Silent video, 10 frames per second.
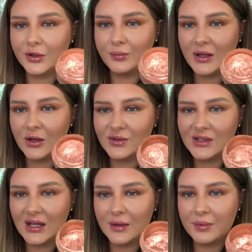to be using
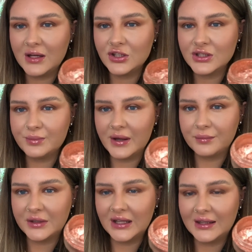a Peaches
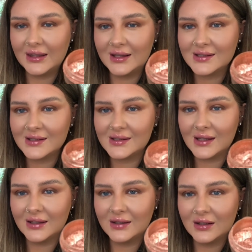pigment, and this is
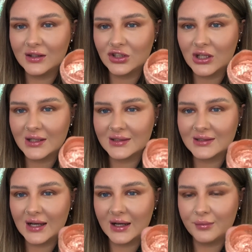in the shade
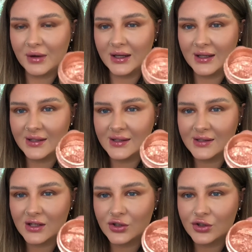Dynamite. It is
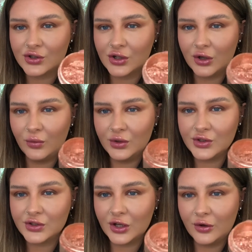so,
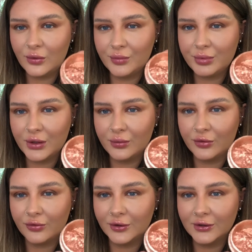so
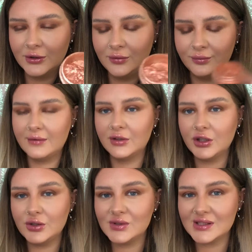beautiful. And I'm going to
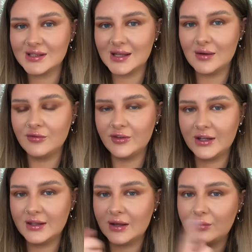use the same finger
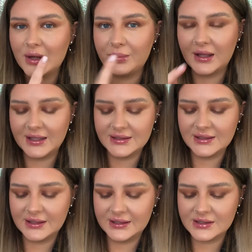that we applied the
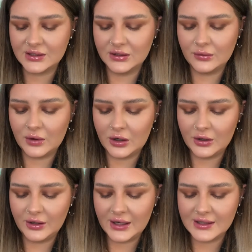glitter glue
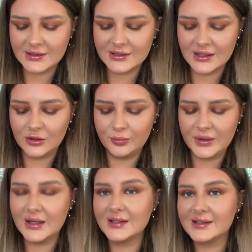on, as it'll
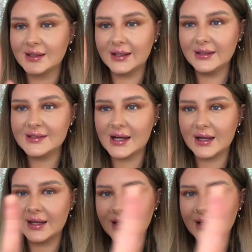be slightly tacky.